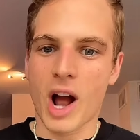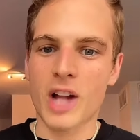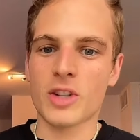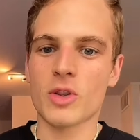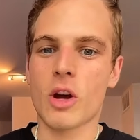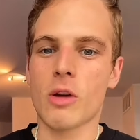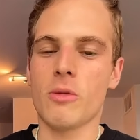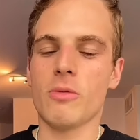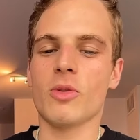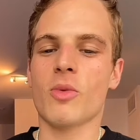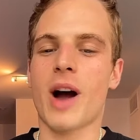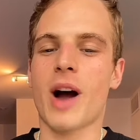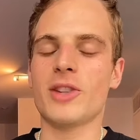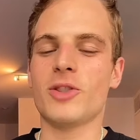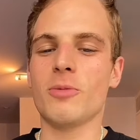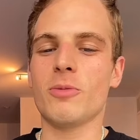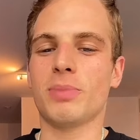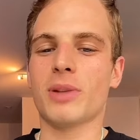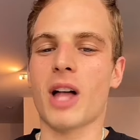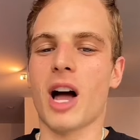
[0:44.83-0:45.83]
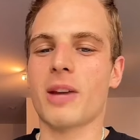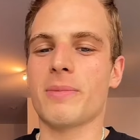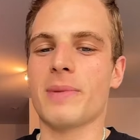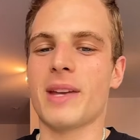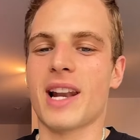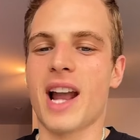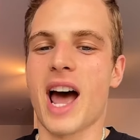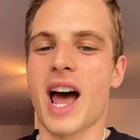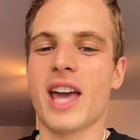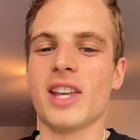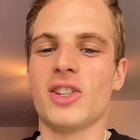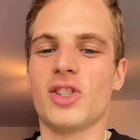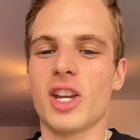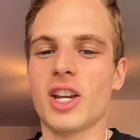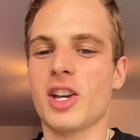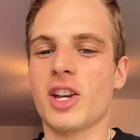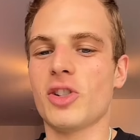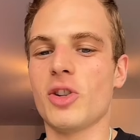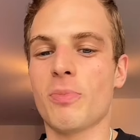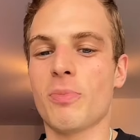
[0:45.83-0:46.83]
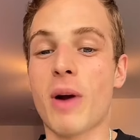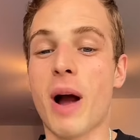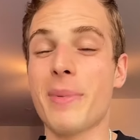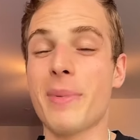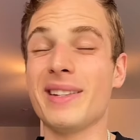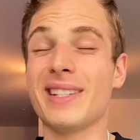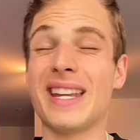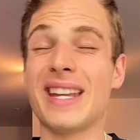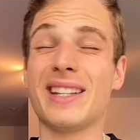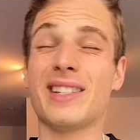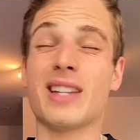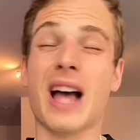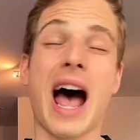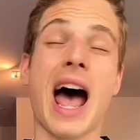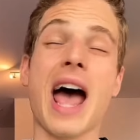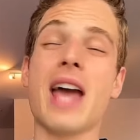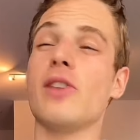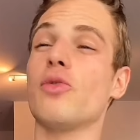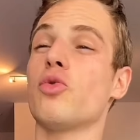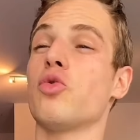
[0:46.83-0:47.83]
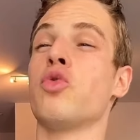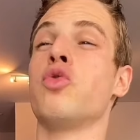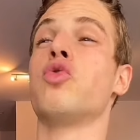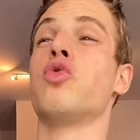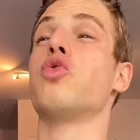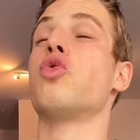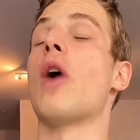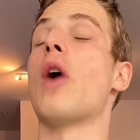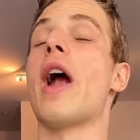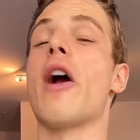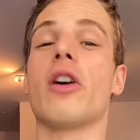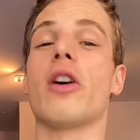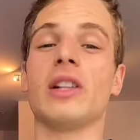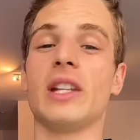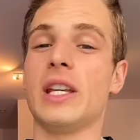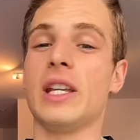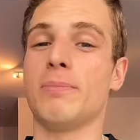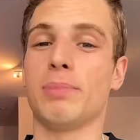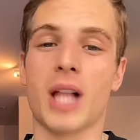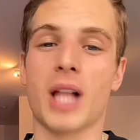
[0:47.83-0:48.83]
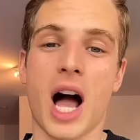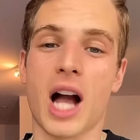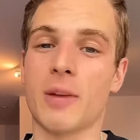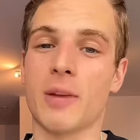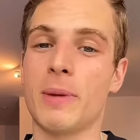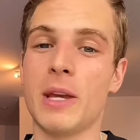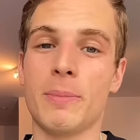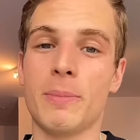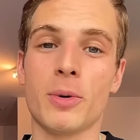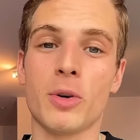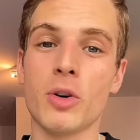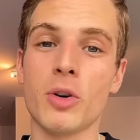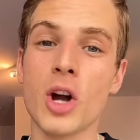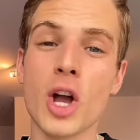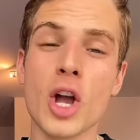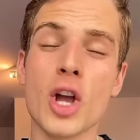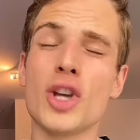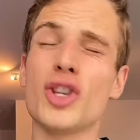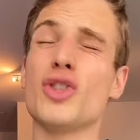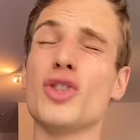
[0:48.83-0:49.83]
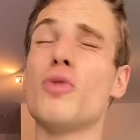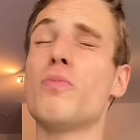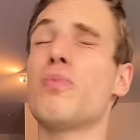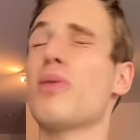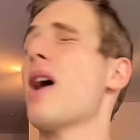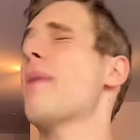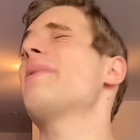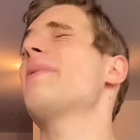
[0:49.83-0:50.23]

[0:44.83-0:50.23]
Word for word: Why'd you Why'd you block me on IG? Because you probably said I rarely block people. You